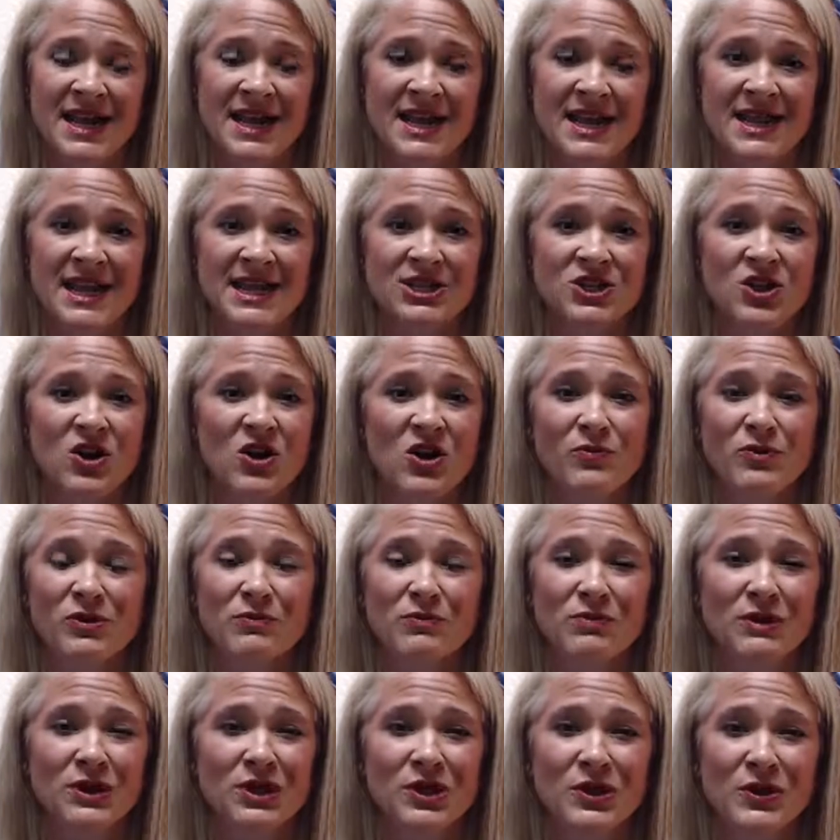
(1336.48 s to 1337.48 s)
They showed up with
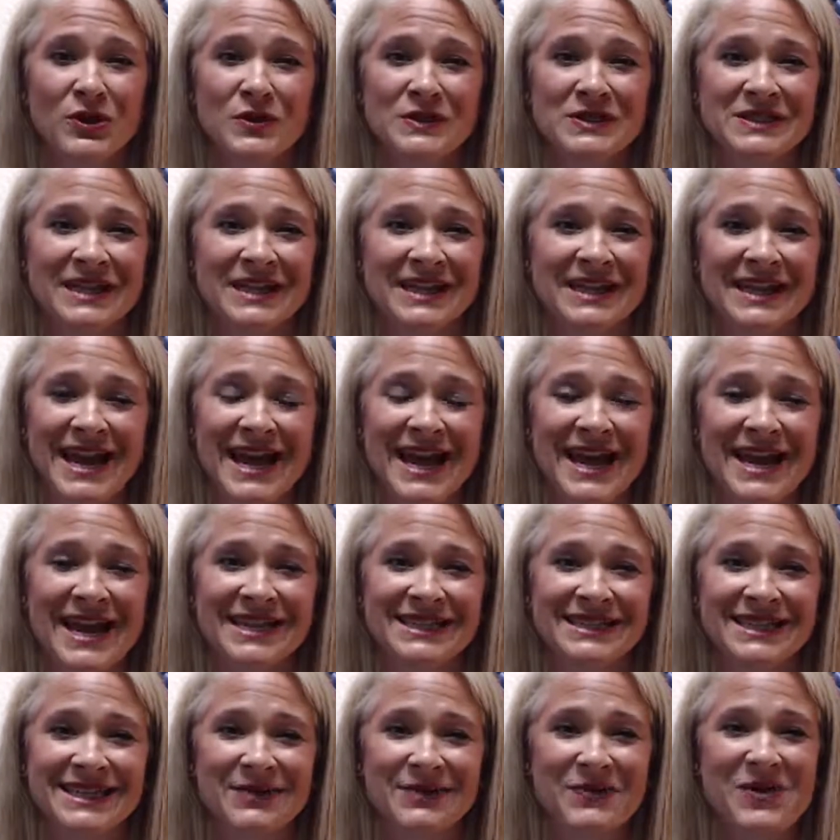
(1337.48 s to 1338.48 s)
balloons and
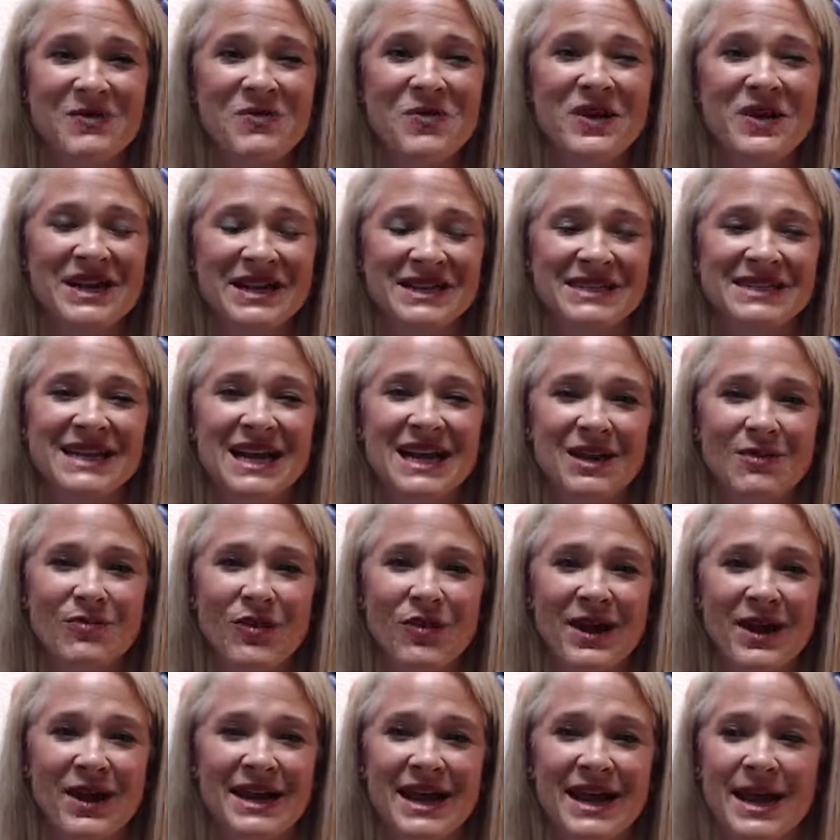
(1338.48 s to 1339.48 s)
cakes, and we wanted to
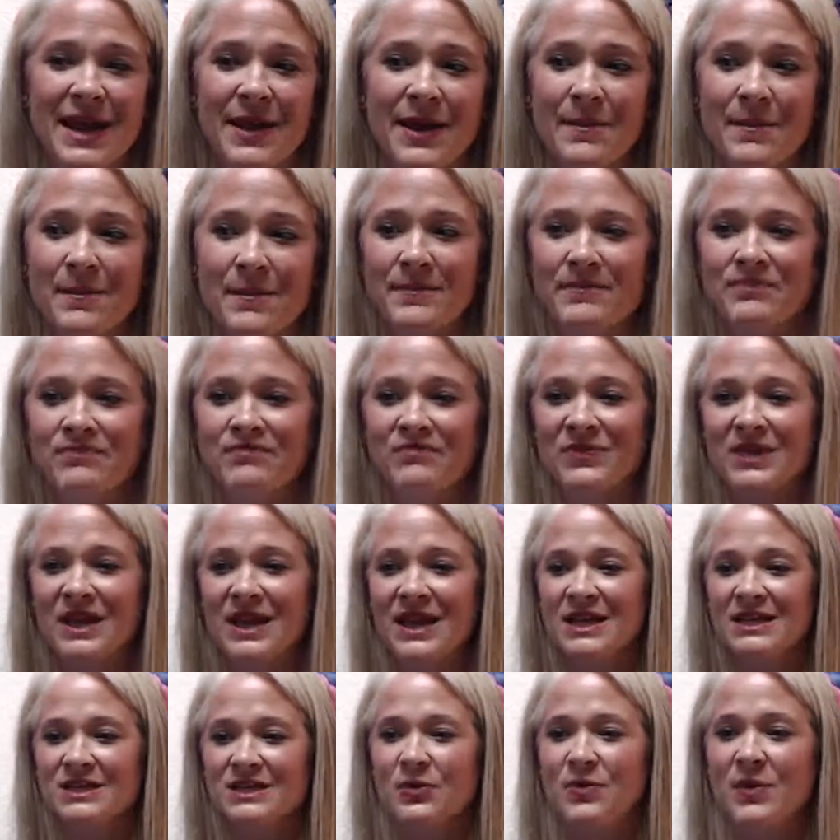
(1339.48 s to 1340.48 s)
celebrate him.
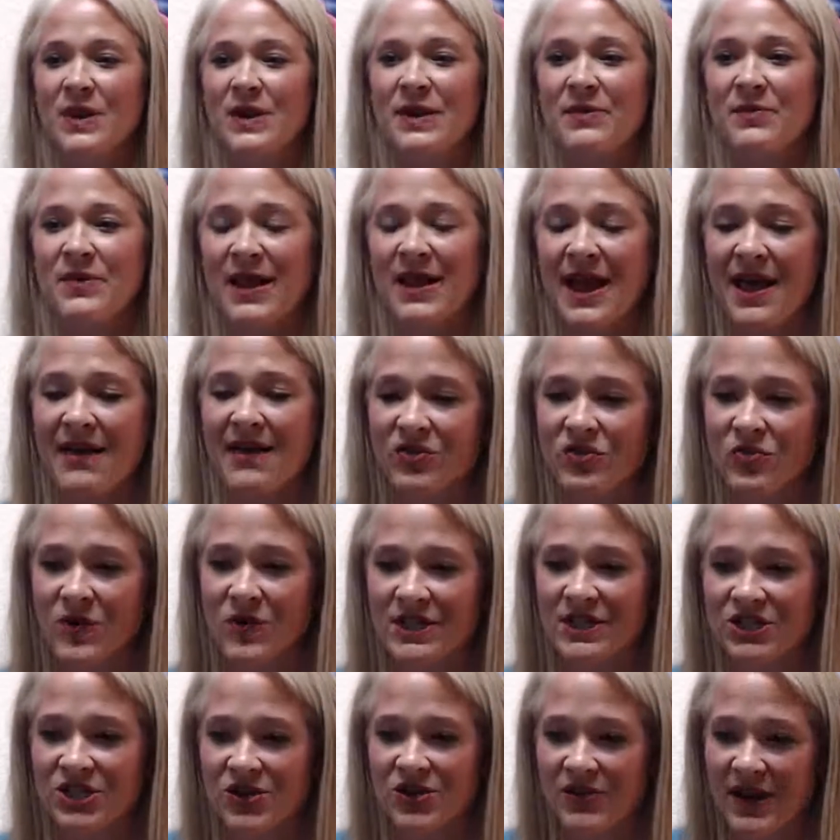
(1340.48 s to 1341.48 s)
So we have a
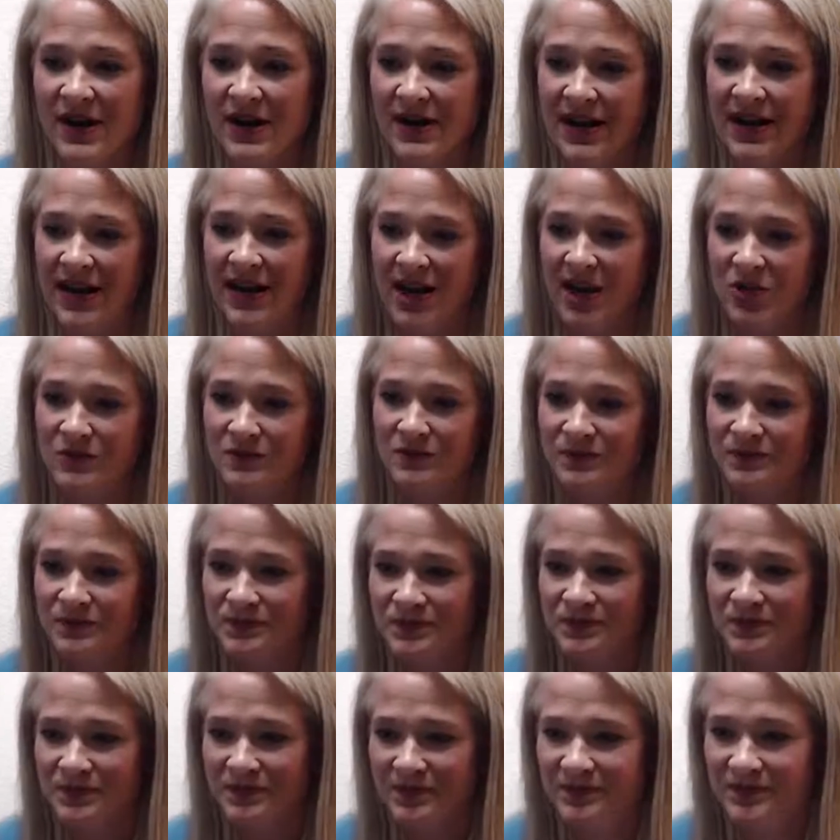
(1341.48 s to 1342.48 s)
question right now,
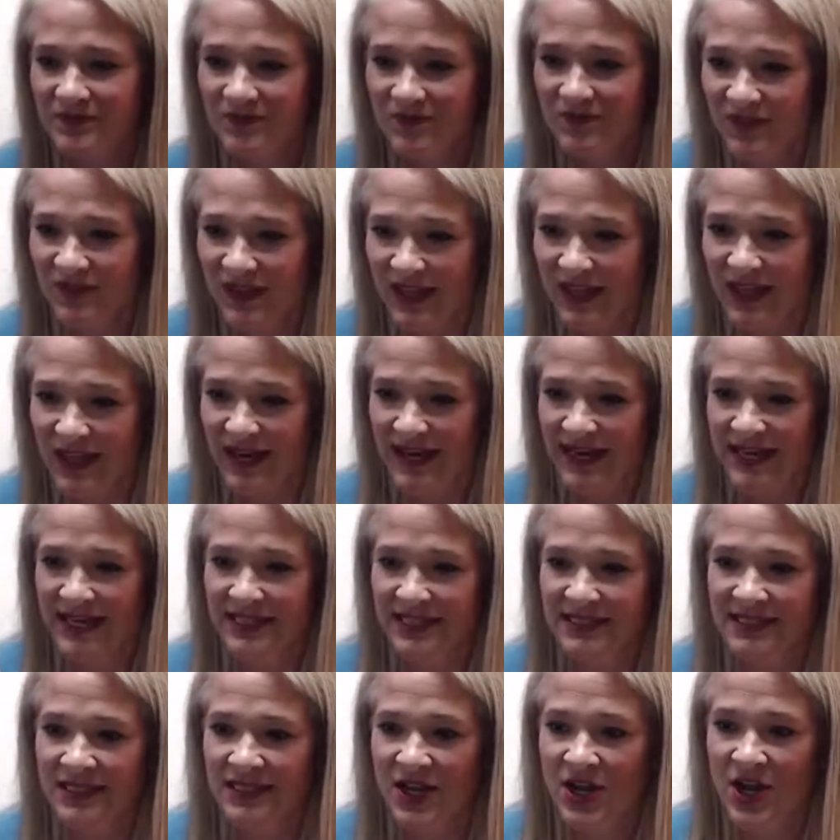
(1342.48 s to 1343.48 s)
and
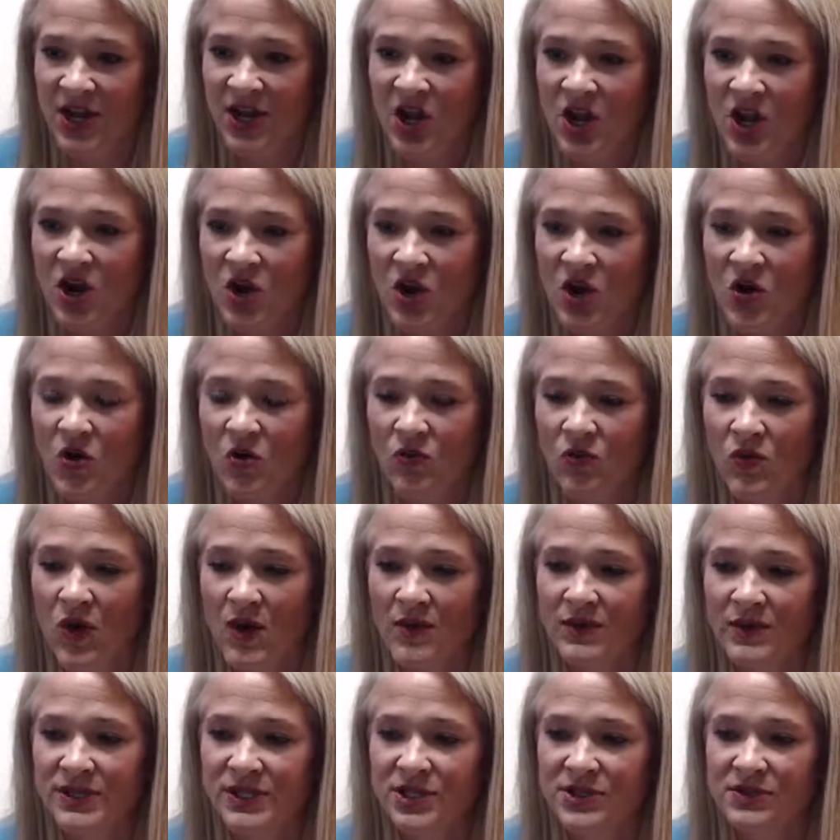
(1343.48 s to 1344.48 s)
it's,
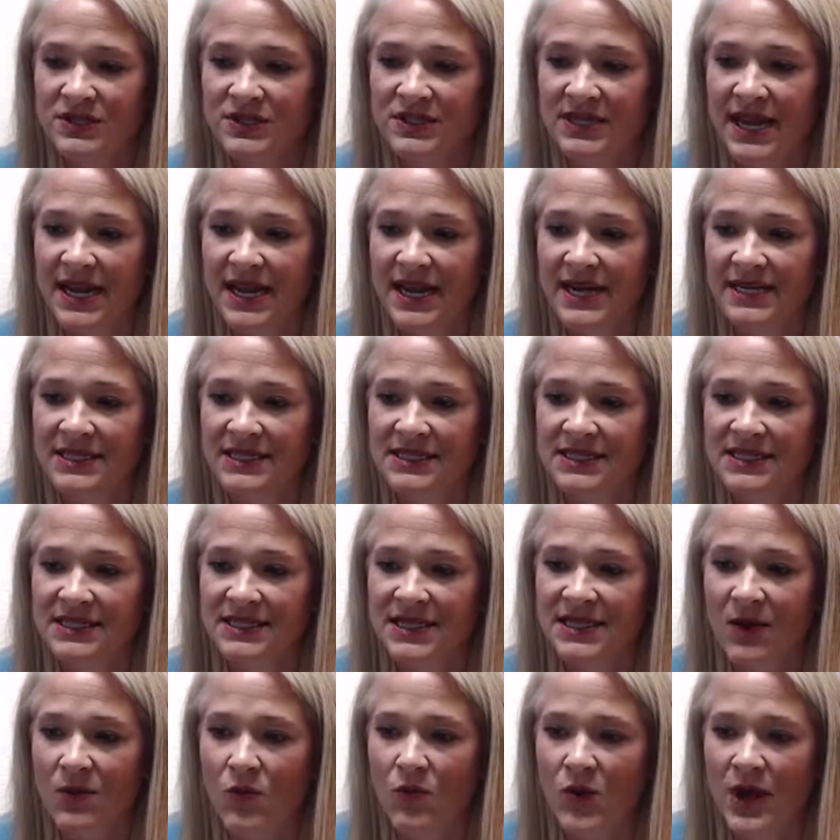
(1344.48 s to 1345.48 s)
what would you say to
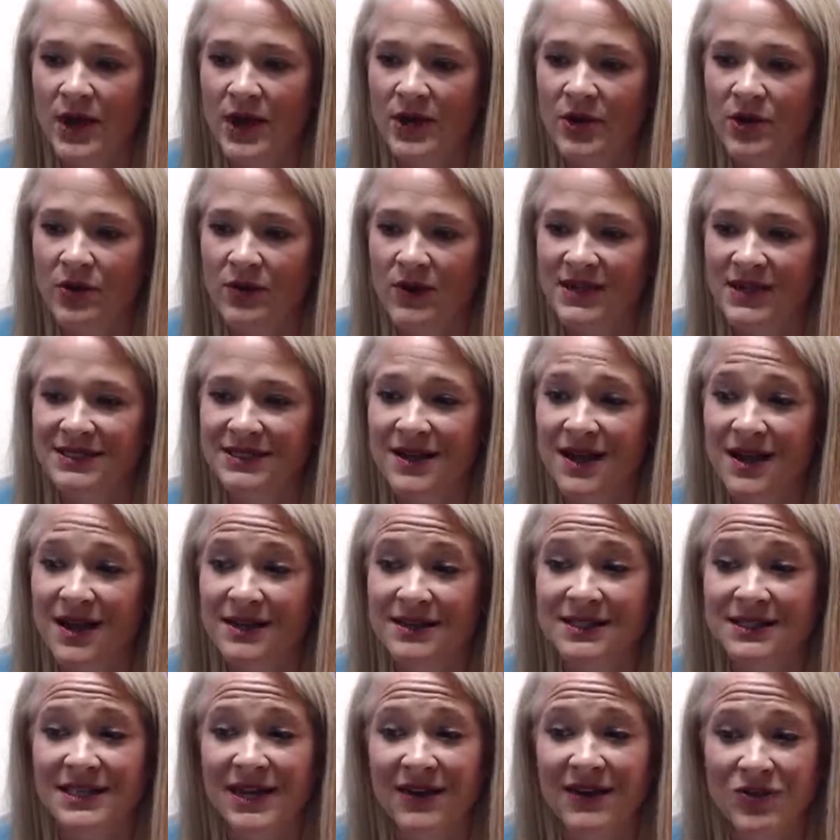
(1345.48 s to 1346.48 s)
someone who has
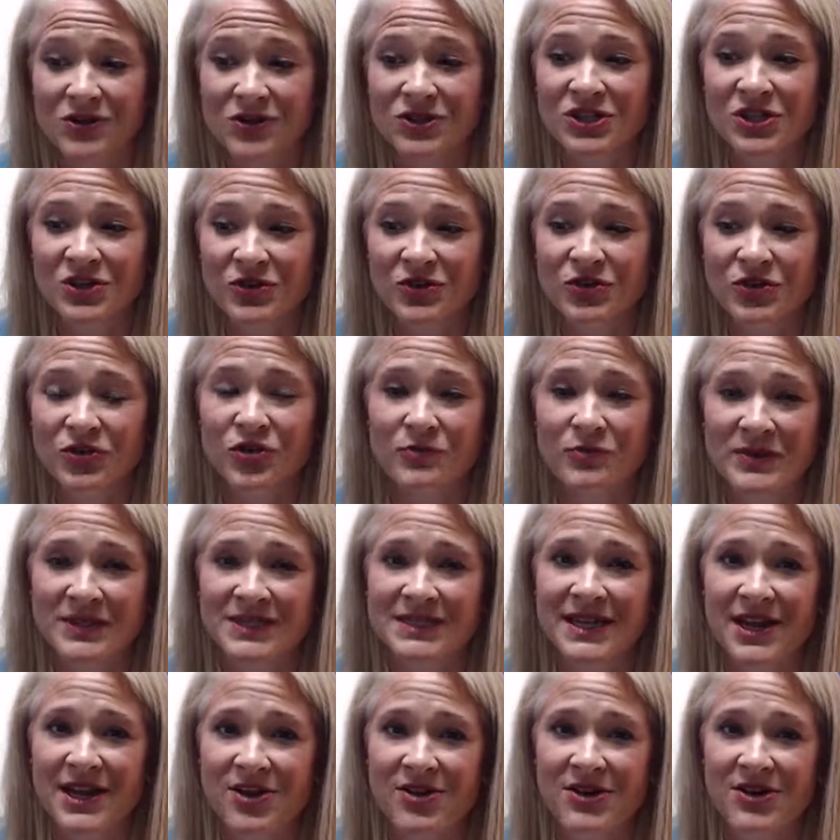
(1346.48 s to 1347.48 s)
lost several children through
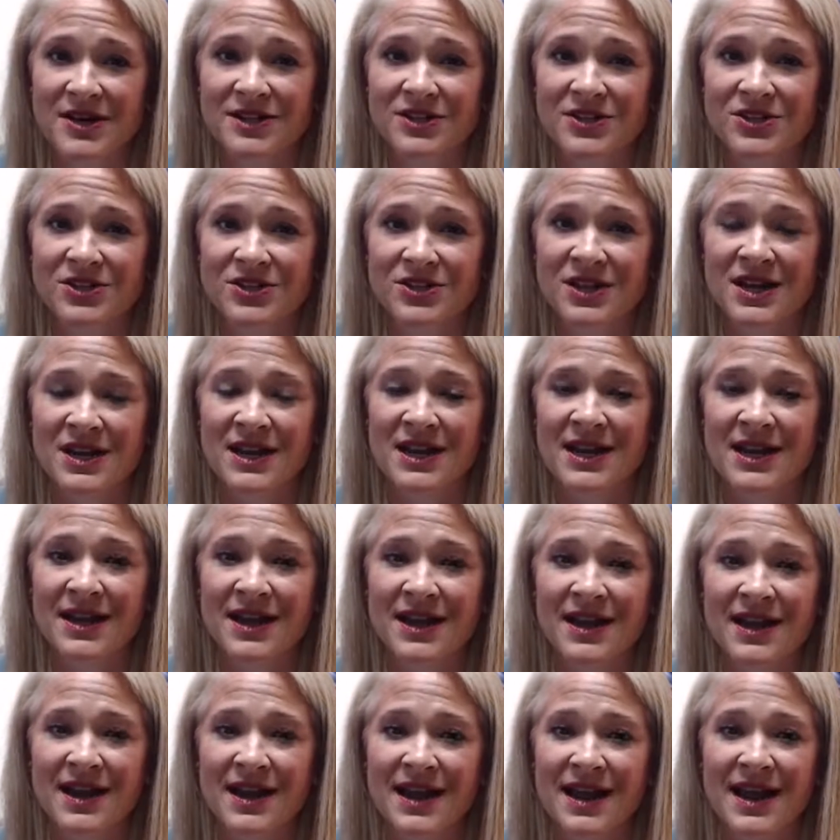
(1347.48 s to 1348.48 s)
miscarriage?
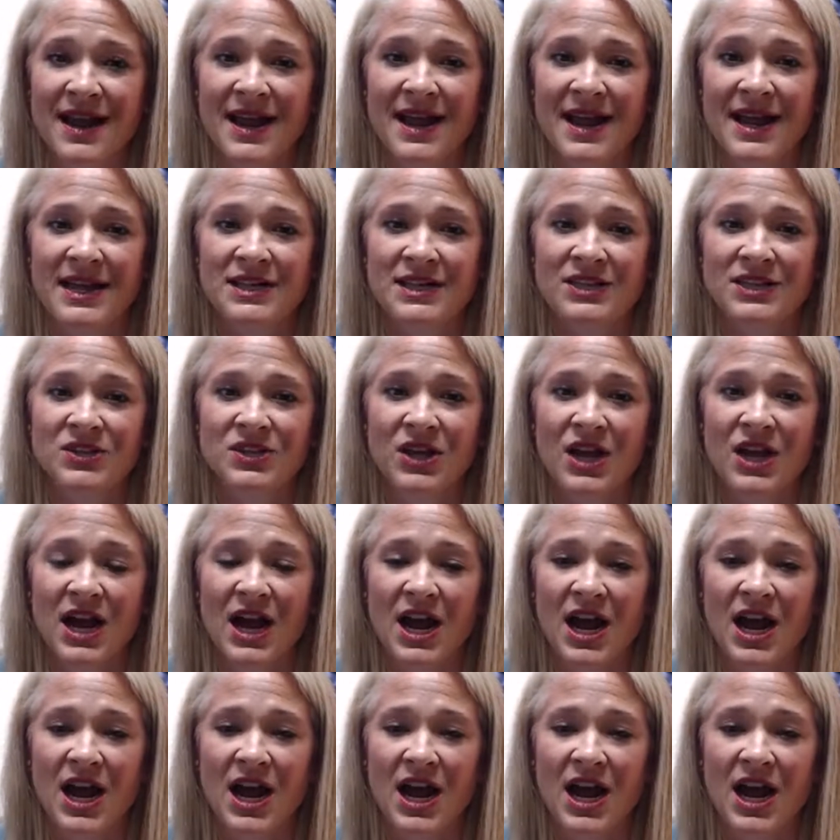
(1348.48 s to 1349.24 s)
And